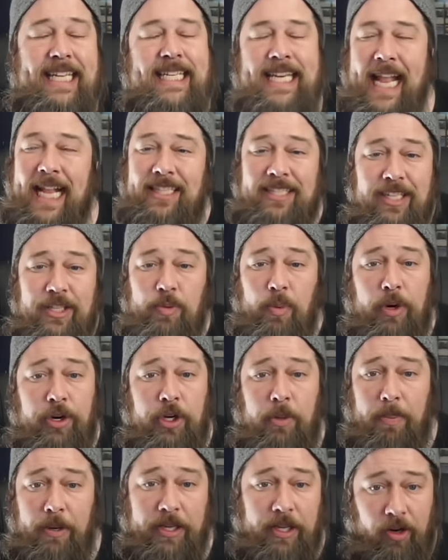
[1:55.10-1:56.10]
In decks is where
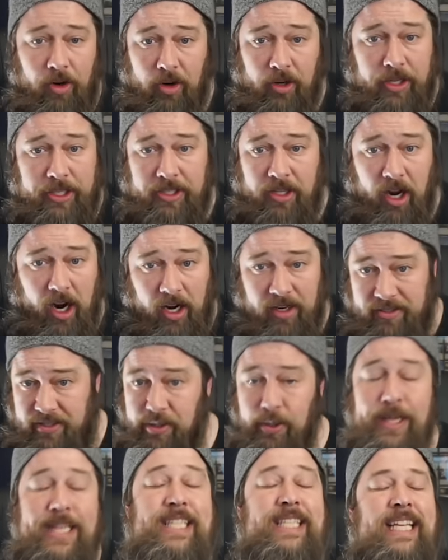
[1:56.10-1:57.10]
you put your good cards.
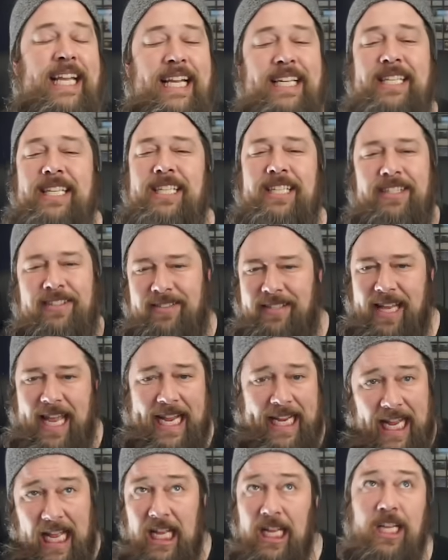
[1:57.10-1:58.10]
So this isn't just
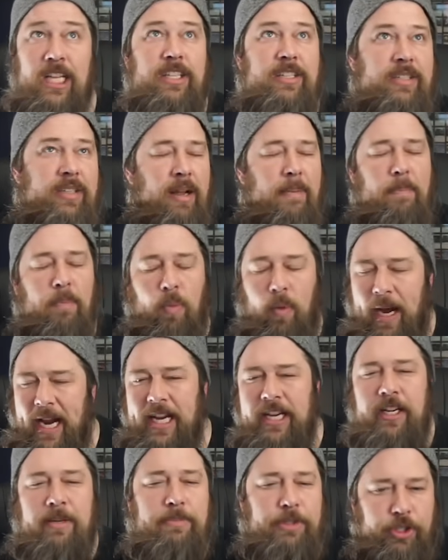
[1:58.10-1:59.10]
like some
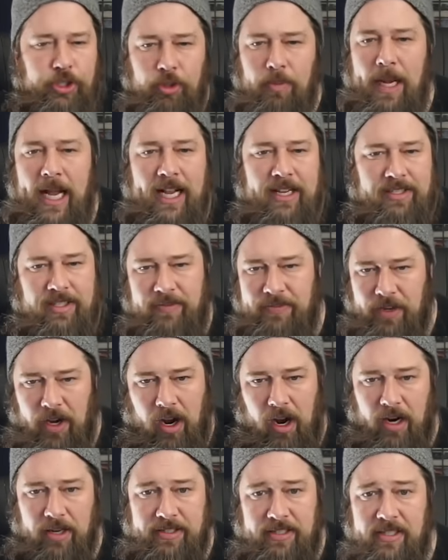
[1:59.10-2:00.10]
random shoebox of
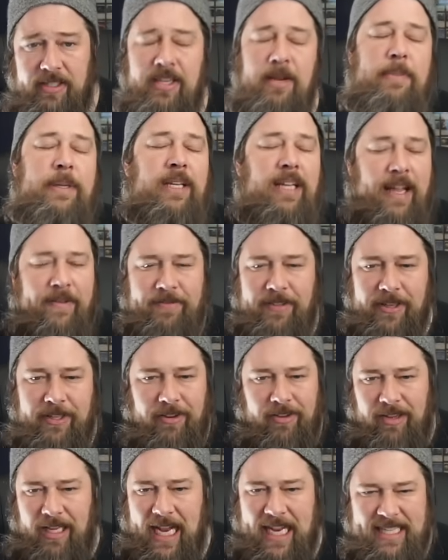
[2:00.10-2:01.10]
cards that someone left in
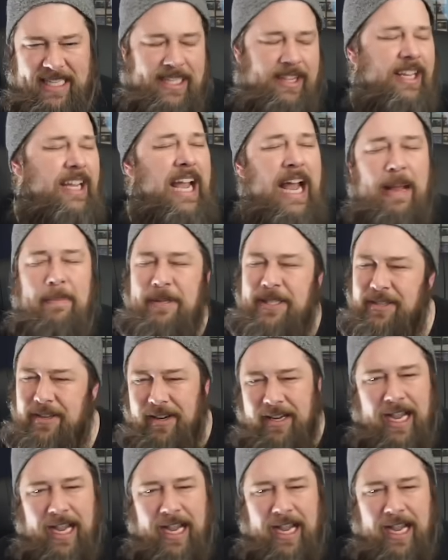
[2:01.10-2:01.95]
their closet, the commons and